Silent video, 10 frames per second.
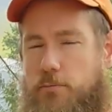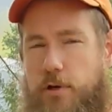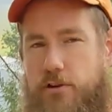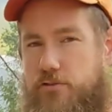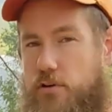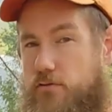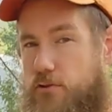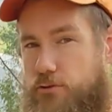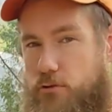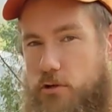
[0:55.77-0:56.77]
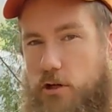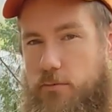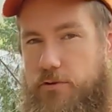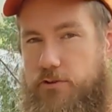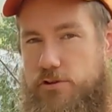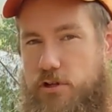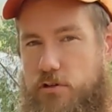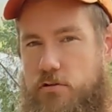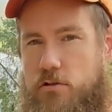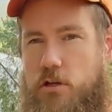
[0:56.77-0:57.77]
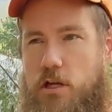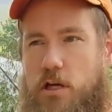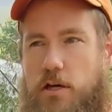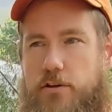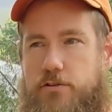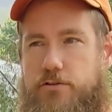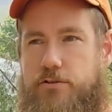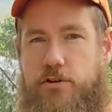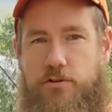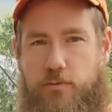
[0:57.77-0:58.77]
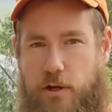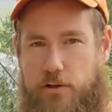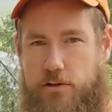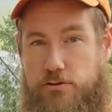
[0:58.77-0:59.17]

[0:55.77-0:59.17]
based off of the soil composition and the expected